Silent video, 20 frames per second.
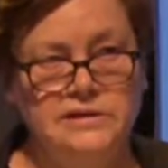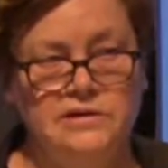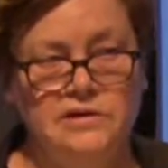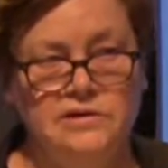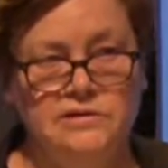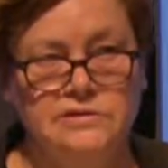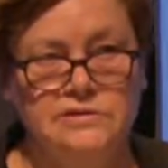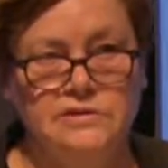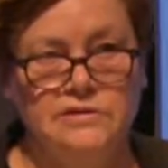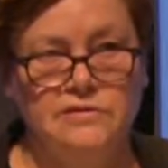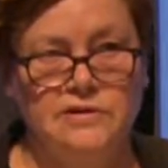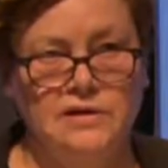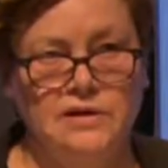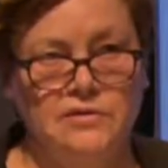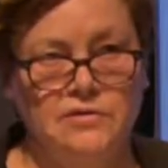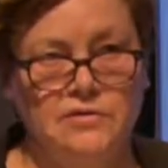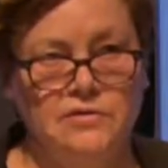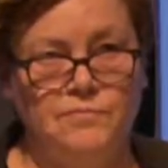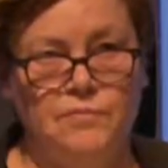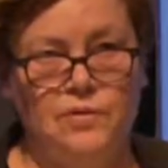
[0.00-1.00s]
And also the
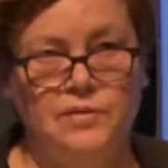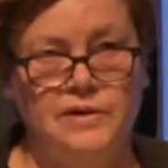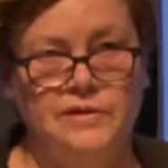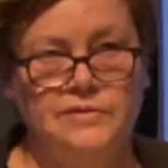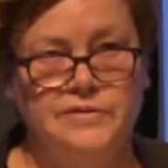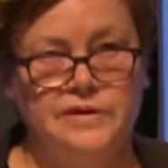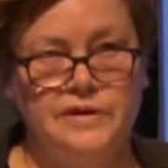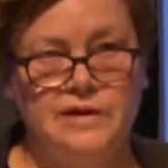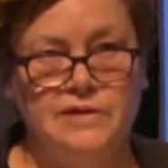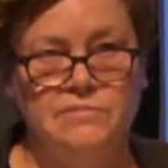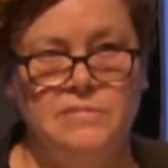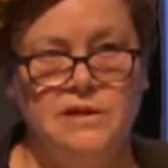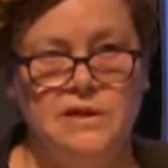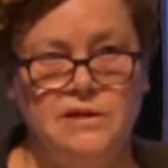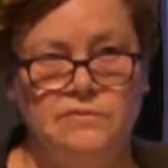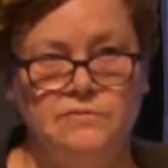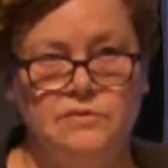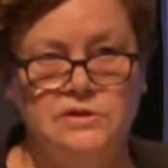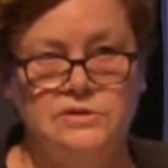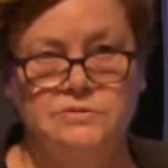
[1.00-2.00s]
other point that I
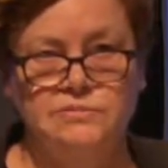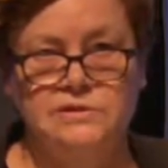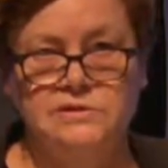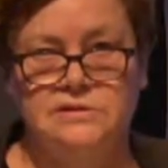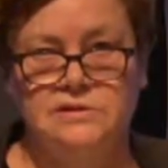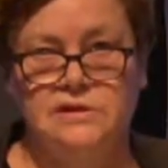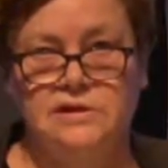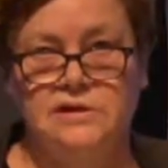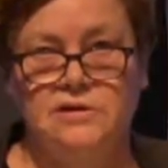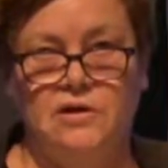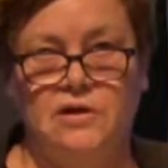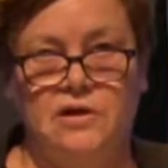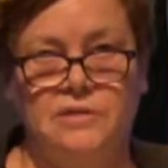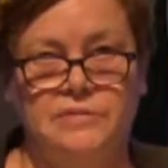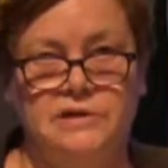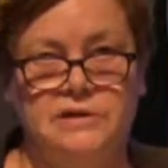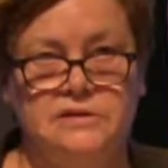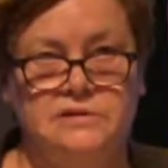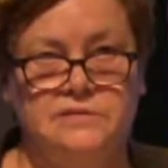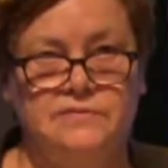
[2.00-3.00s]
made, which was a
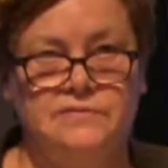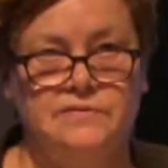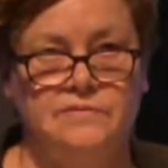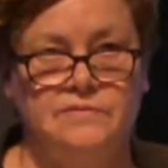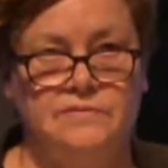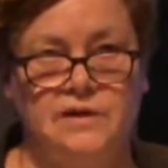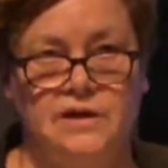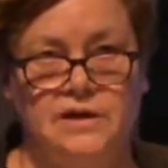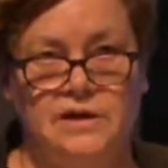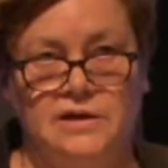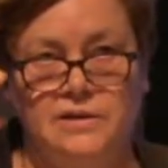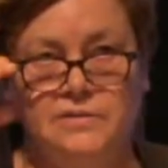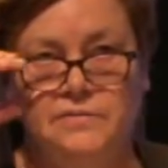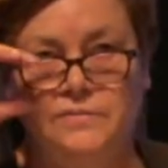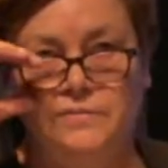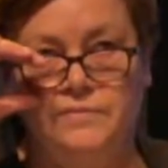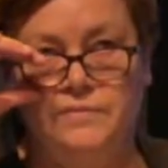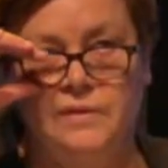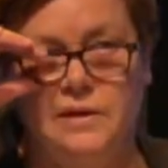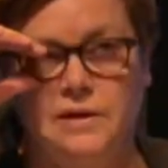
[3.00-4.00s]
comment um,